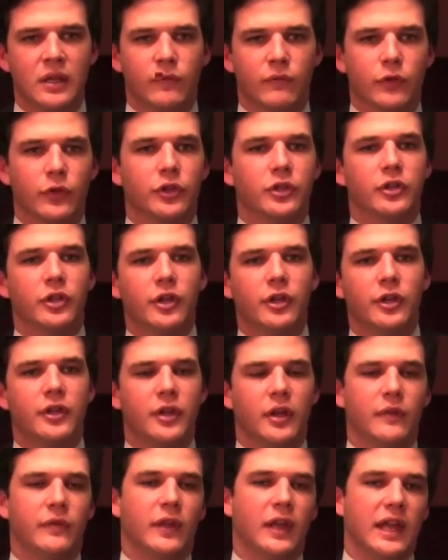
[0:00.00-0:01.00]
For the
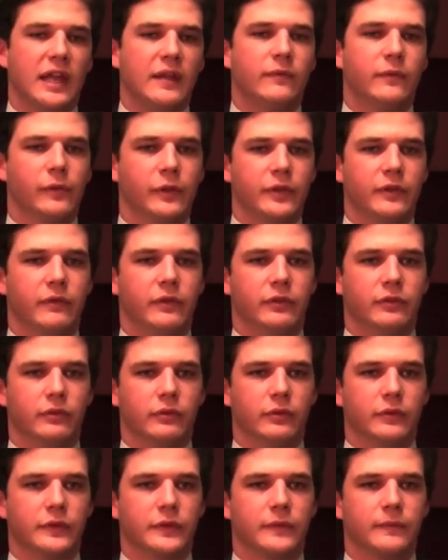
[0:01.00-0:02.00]
good of the hateful
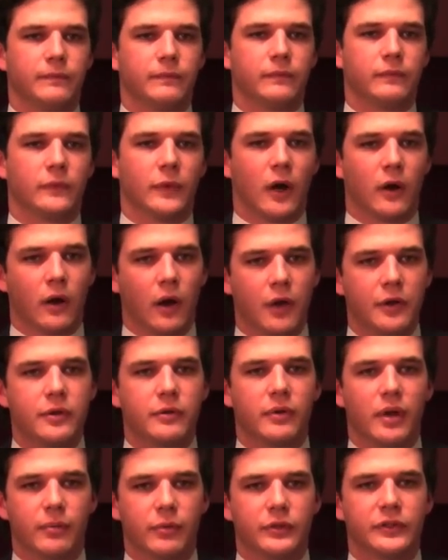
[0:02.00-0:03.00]
individuals, our
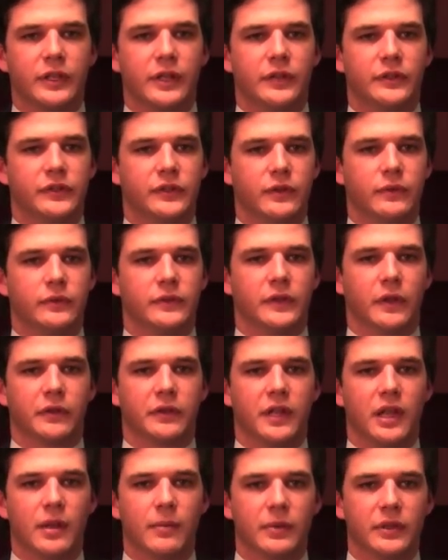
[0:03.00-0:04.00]
underrepresented students
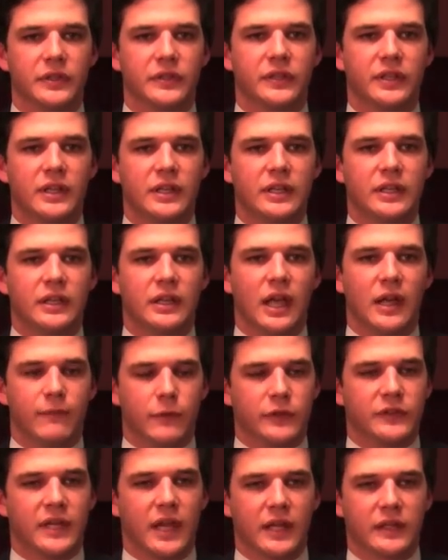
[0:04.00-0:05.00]
on campus, and
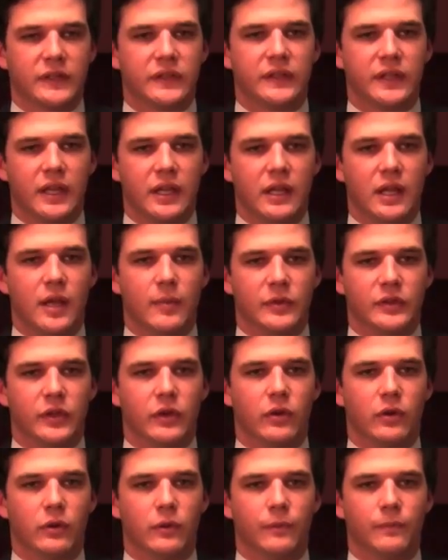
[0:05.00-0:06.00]
for Texas A&M as a
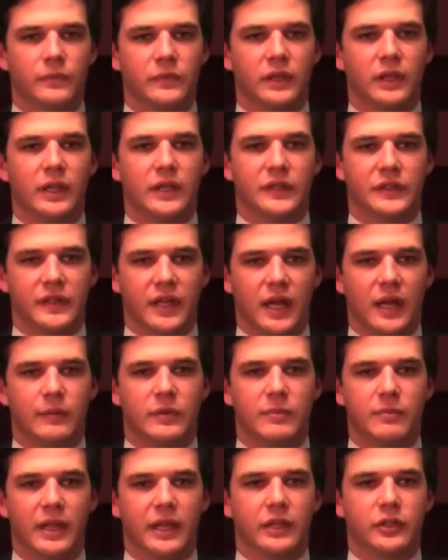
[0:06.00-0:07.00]
whole, it is time
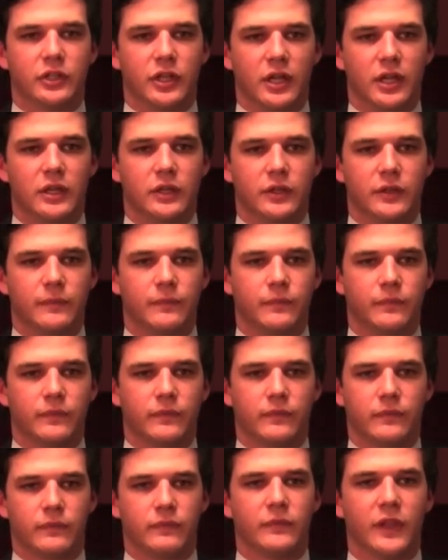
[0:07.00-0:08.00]
to make a change.
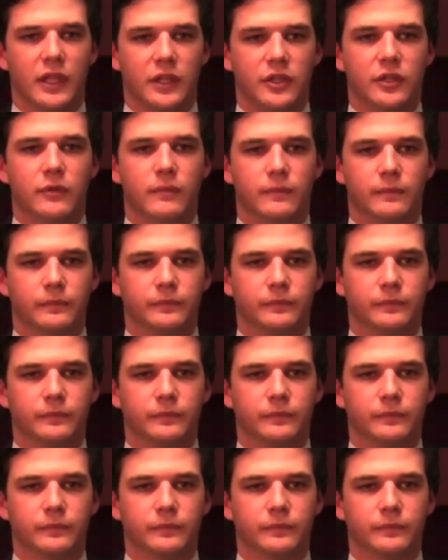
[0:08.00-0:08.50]
Thank you.